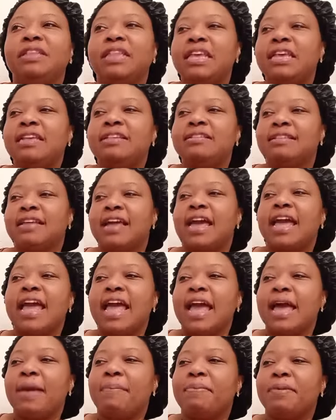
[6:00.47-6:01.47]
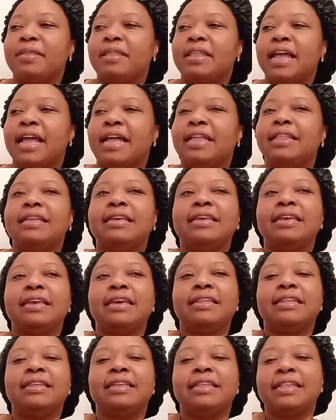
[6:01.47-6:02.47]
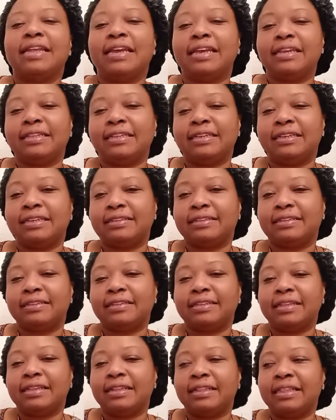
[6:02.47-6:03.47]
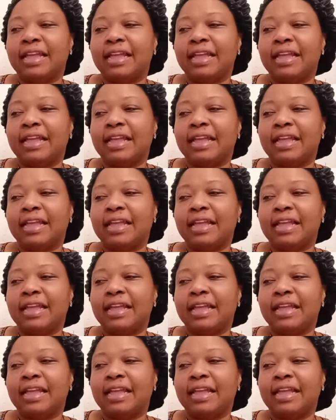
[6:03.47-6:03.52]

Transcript: things that happen, I look at it like this.